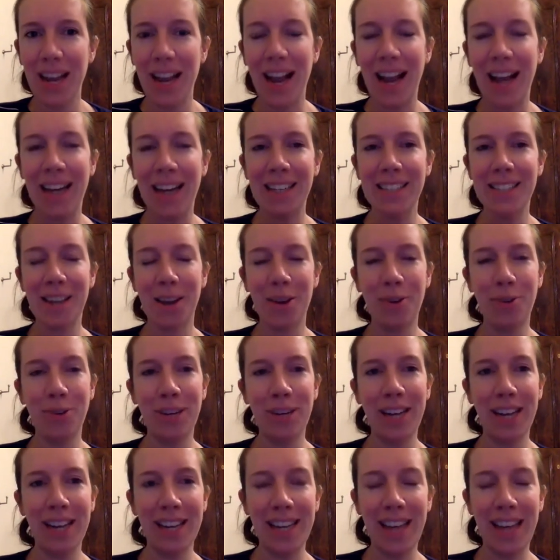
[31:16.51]
and it's
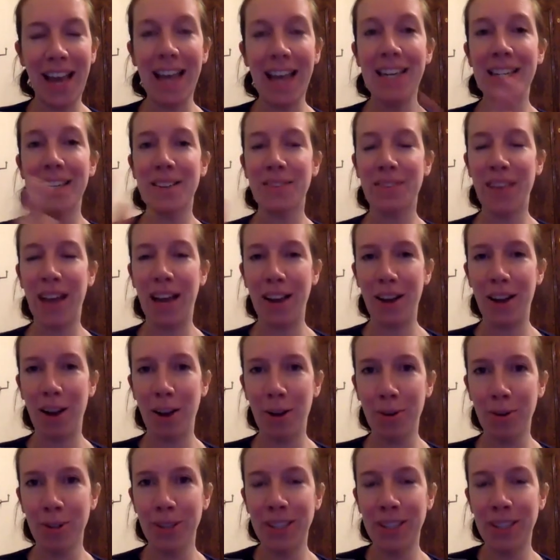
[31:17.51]
only at the end of that whole